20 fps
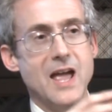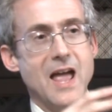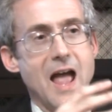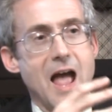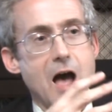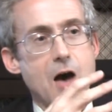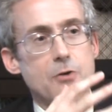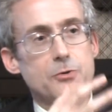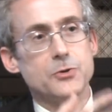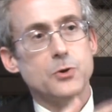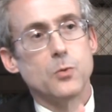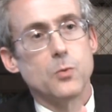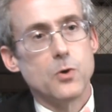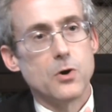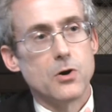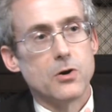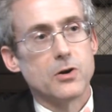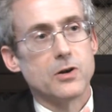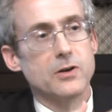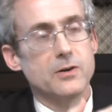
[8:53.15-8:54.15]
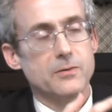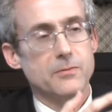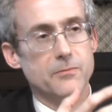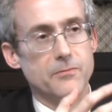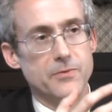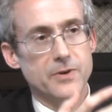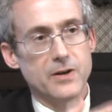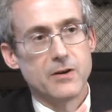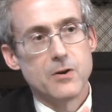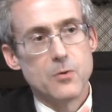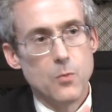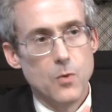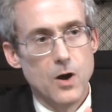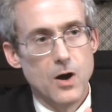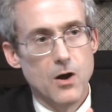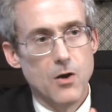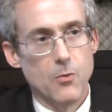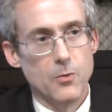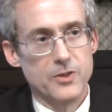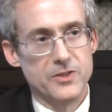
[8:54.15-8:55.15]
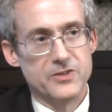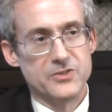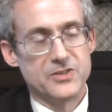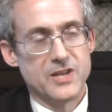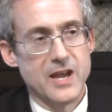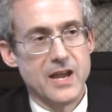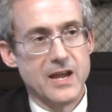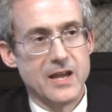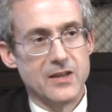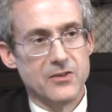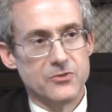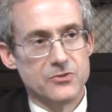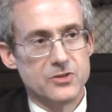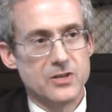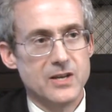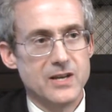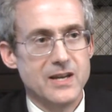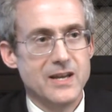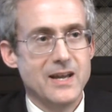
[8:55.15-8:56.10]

how to work very well with his hands